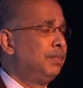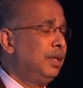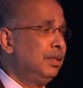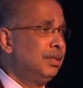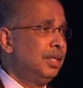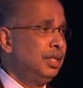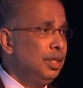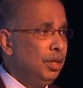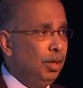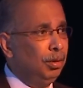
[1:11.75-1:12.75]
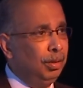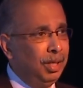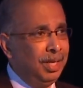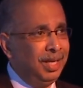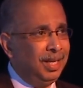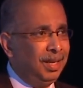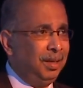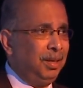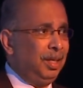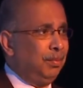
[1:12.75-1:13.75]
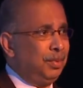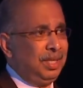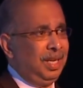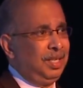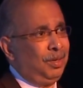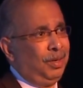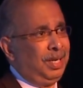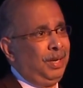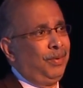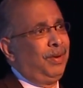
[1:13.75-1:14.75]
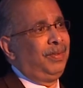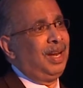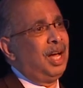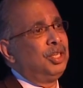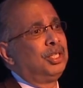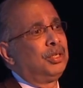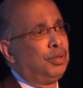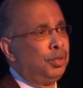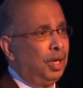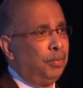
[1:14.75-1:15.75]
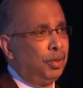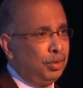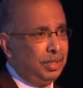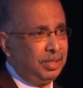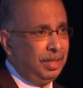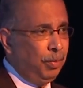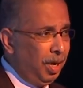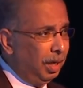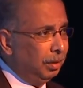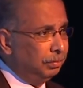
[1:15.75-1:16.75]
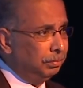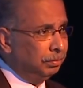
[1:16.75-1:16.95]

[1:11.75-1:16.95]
Because as you know, Brazil is already one of the largest crude oil producers in the world.